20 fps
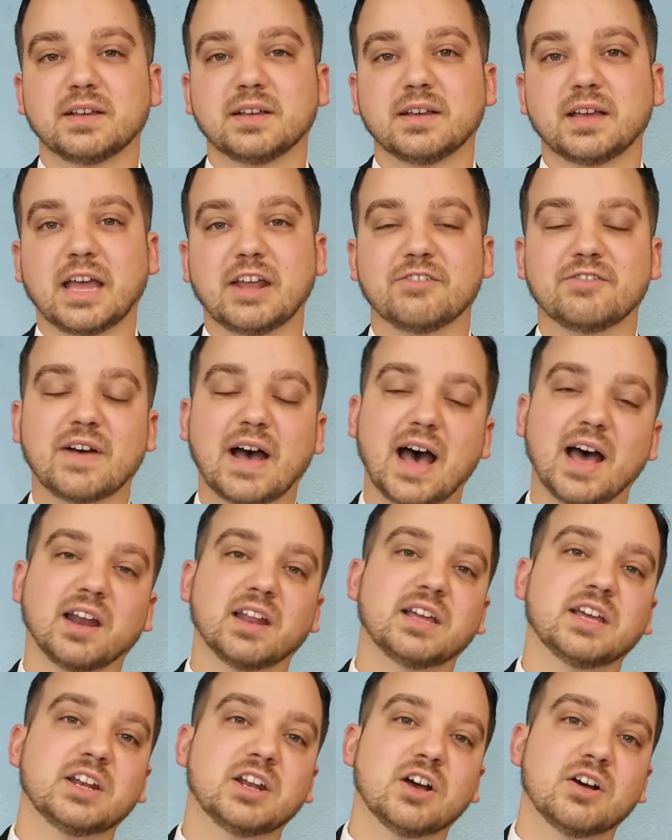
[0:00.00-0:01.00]
and
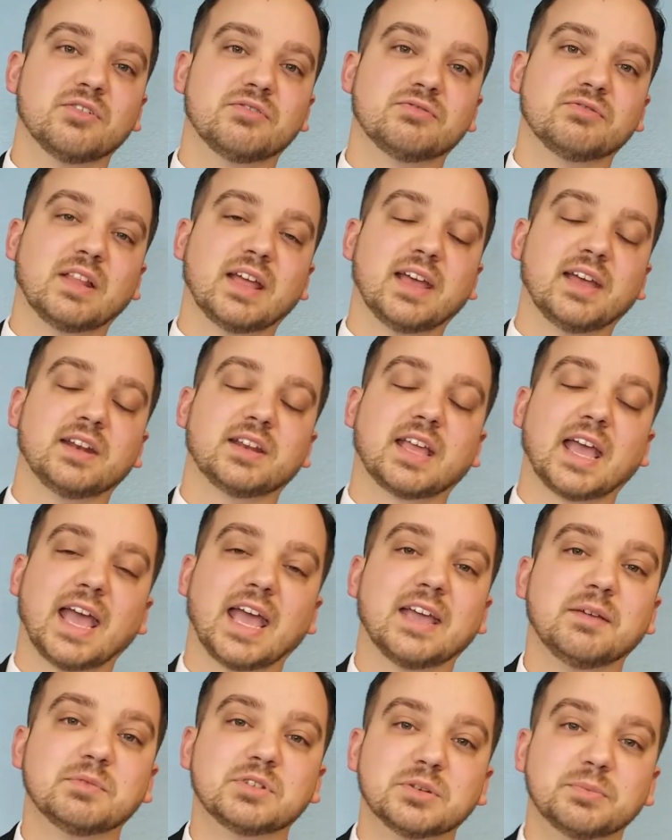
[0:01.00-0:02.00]
finally, enough land
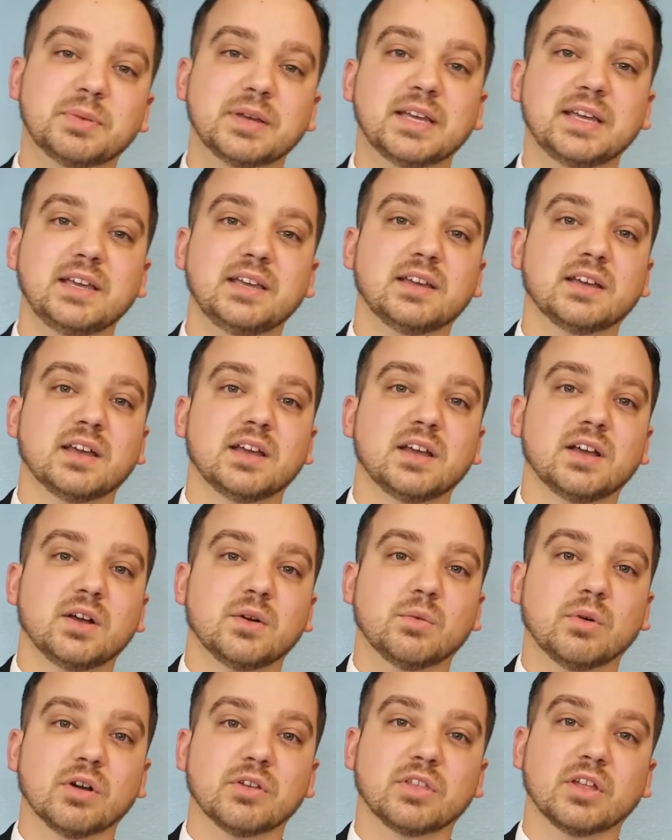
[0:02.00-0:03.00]
came to be
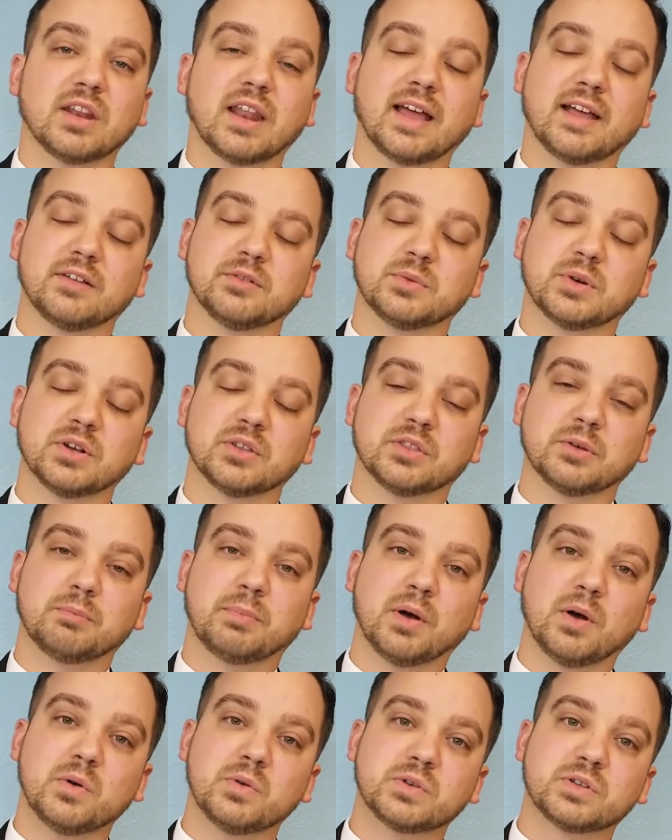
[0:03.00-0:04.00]
where the, where the
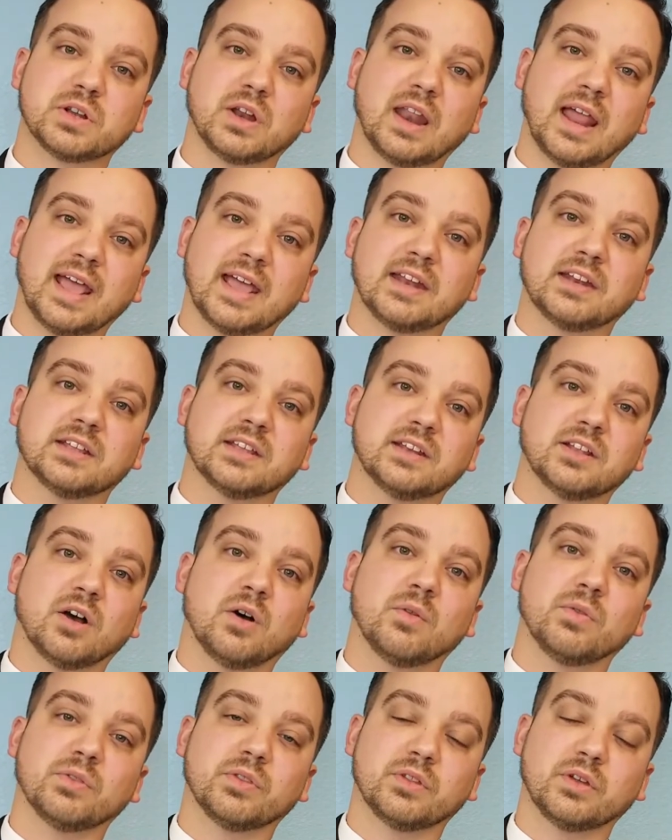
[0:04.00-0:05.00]
boats landed
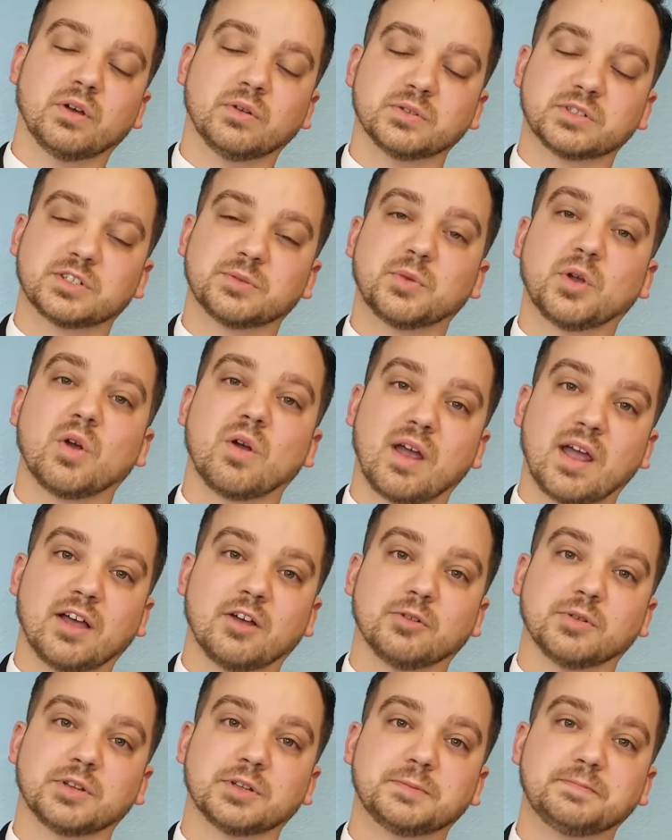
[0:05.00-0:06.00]
on, on some
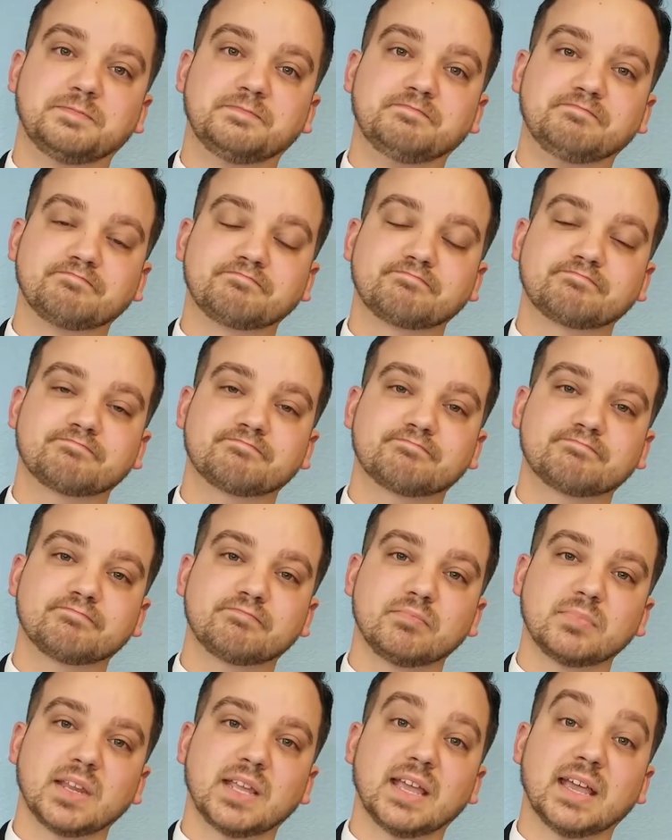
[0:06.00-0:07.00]
ground.
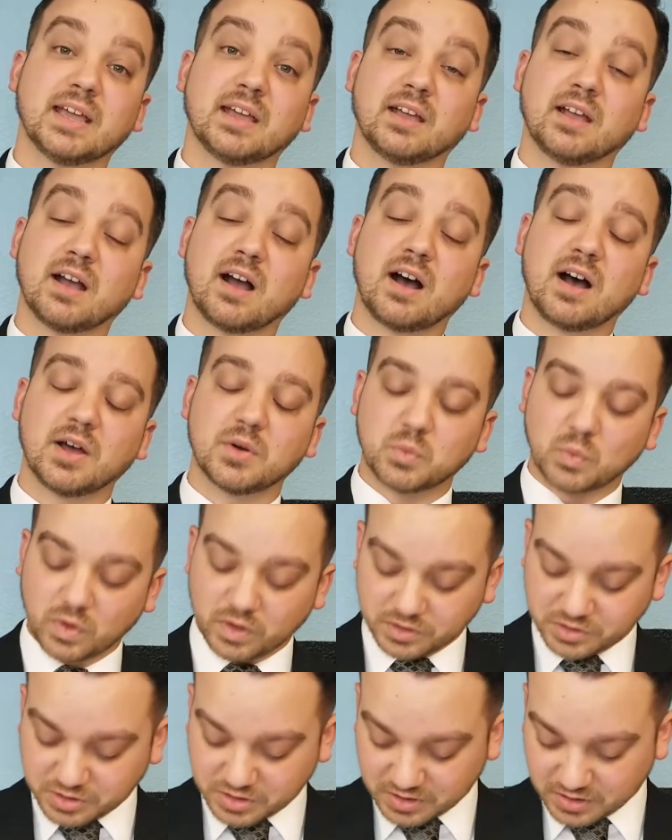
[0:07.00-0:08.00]
And God
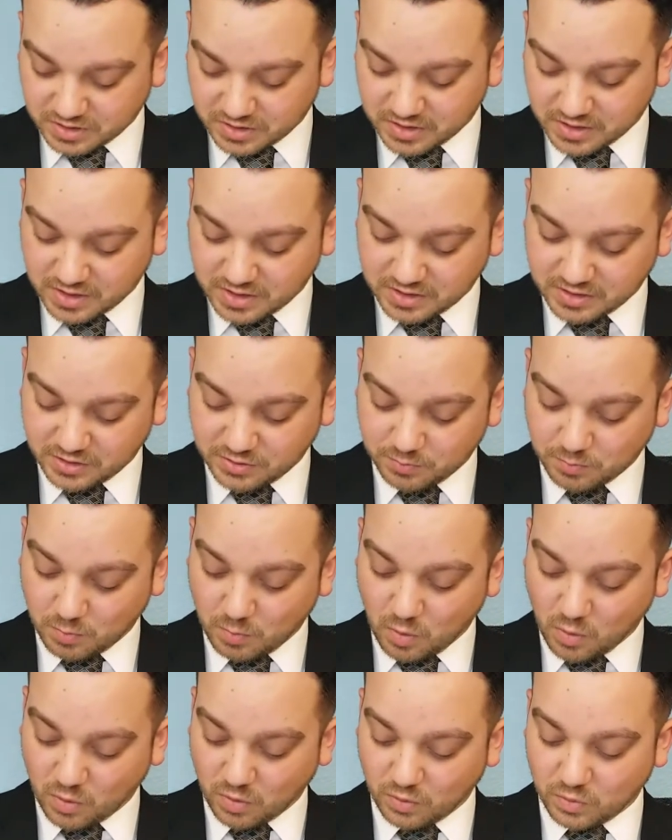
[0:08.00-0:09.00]
once
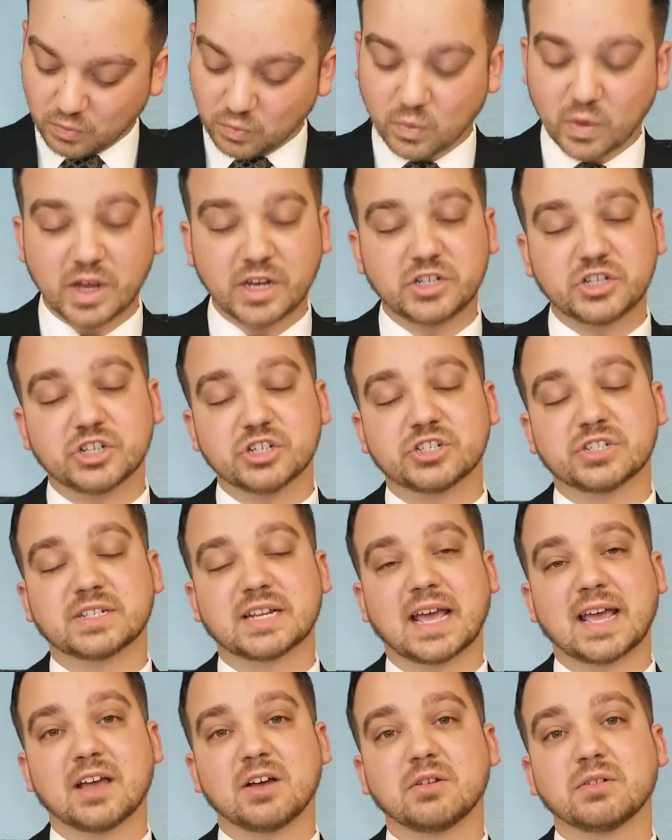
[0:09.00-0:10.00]
more reaches
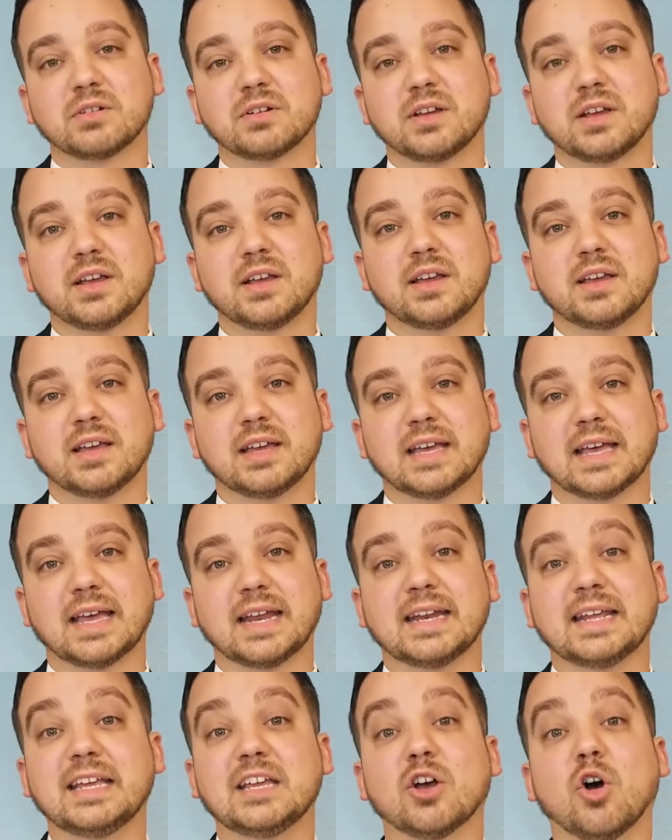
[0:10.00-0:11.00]
down and
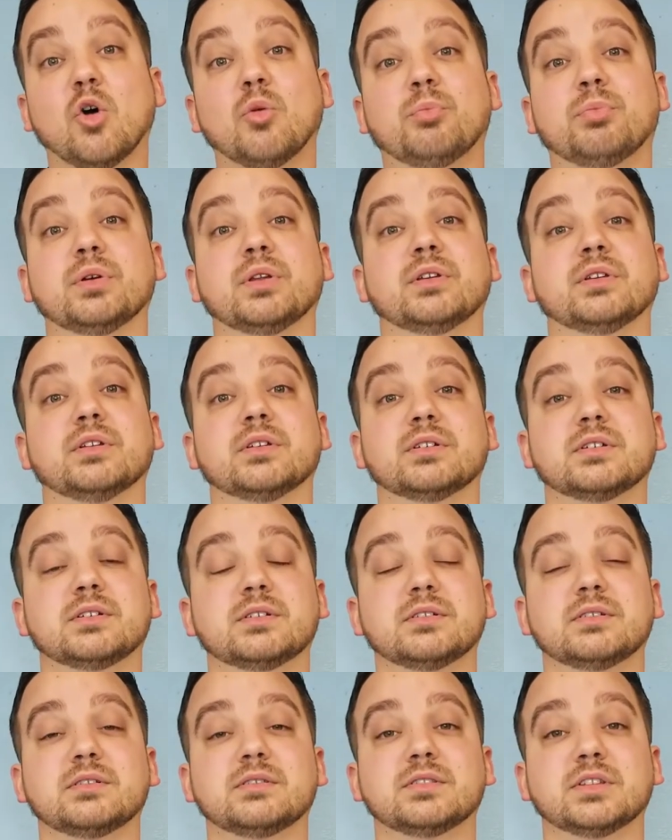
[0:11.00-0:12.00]
he opened
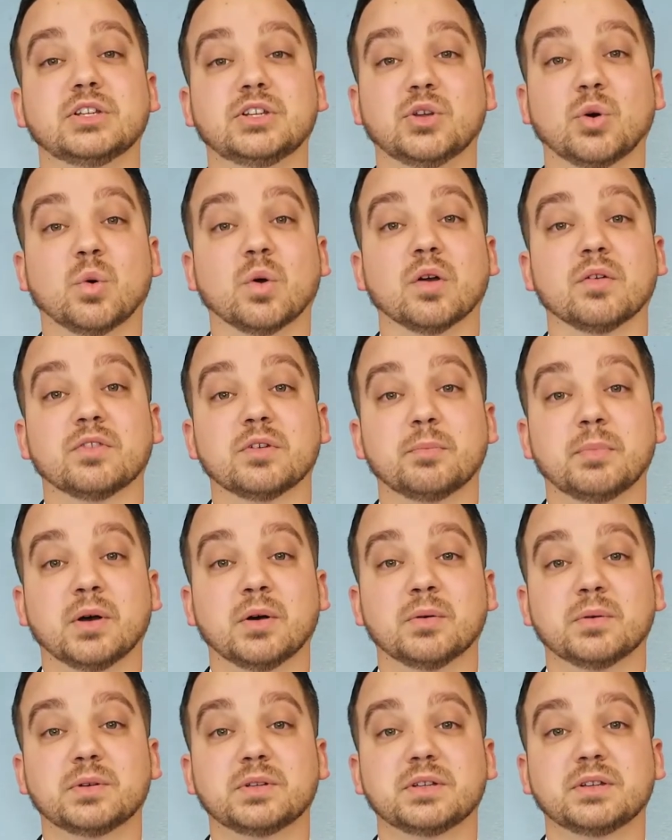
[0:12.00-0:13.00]
the door of the
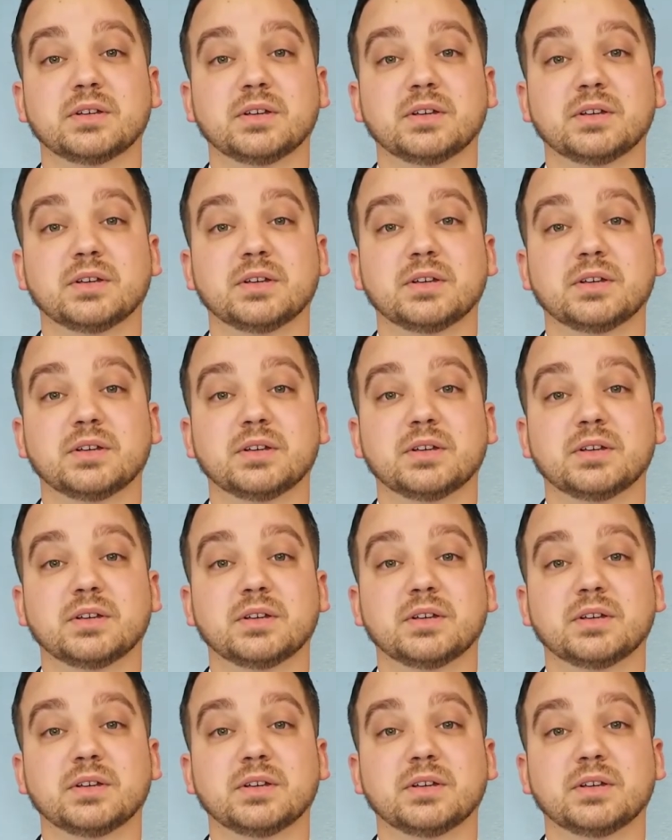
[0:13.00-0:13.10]
boat.